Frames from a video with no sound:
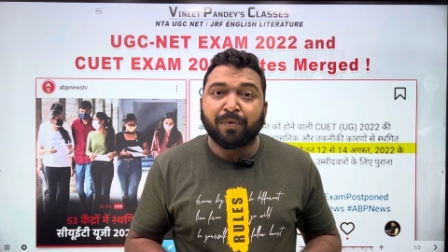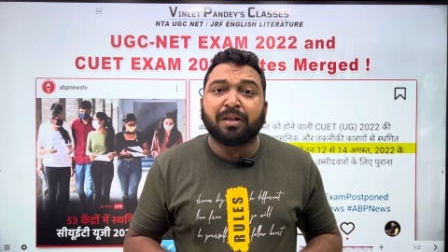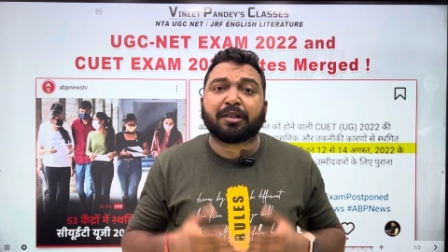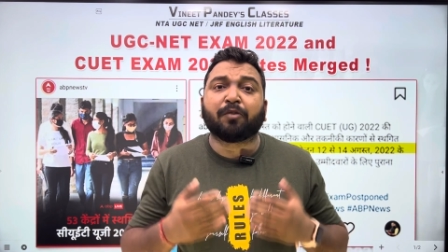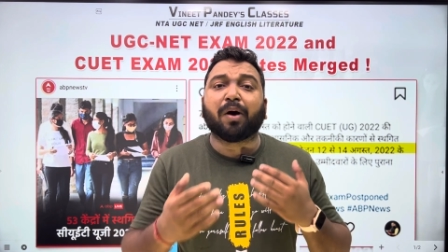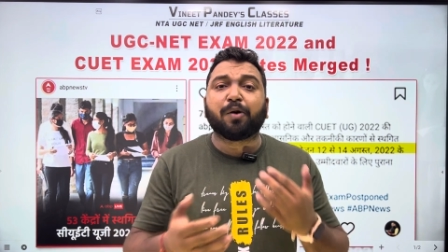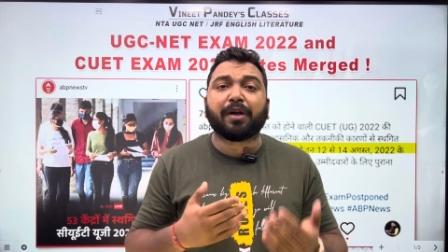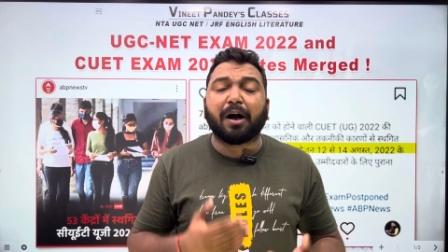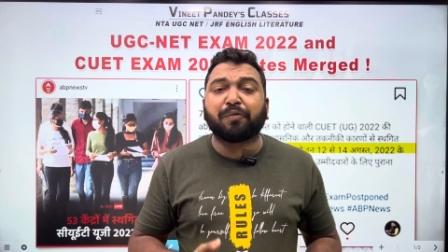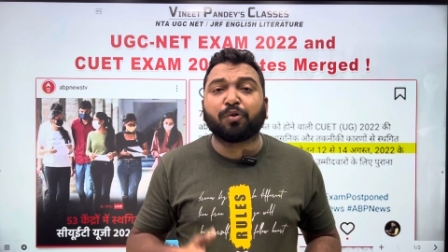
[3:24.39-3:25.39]
Then why do we
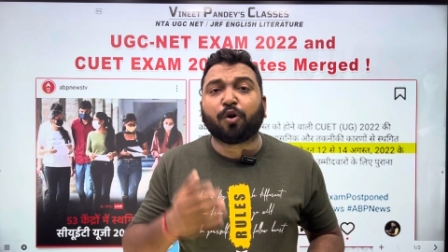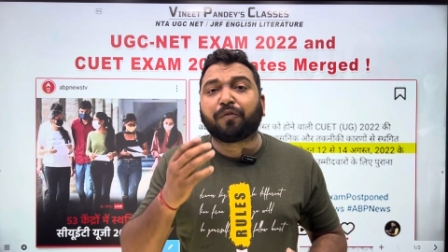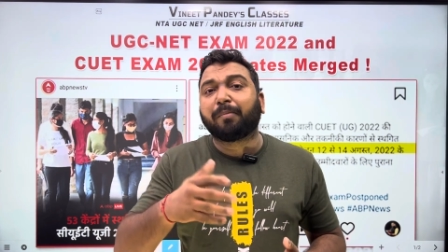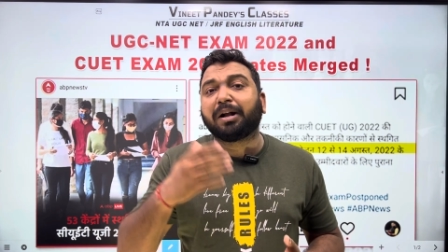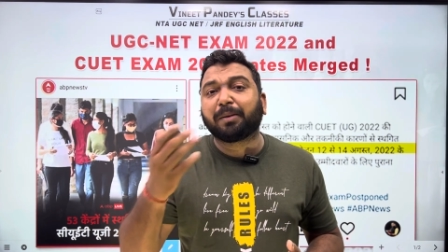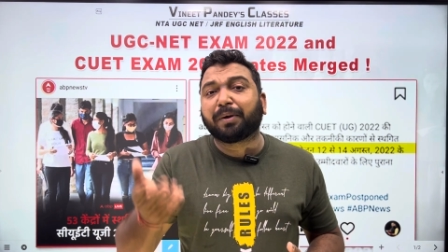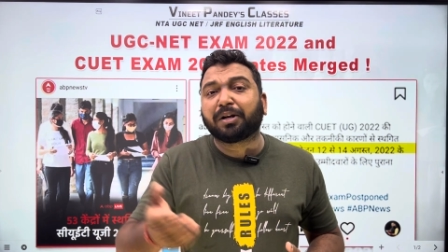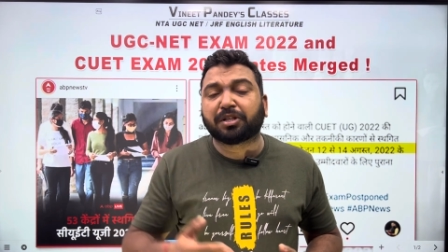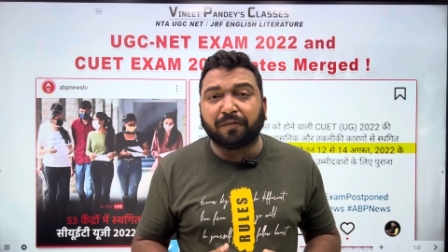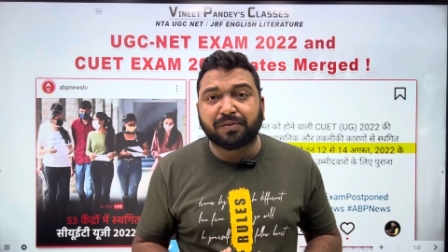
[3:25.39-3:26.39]
have to go for multiple
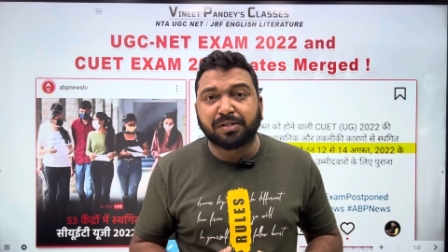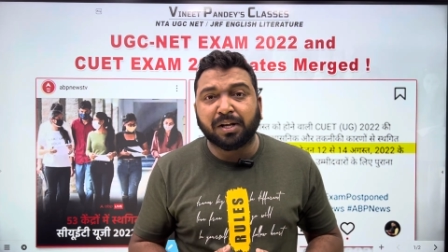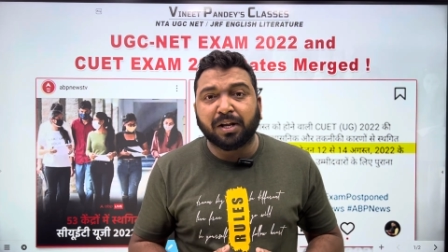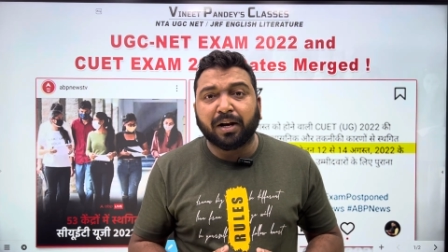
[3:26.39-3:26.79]
shifts?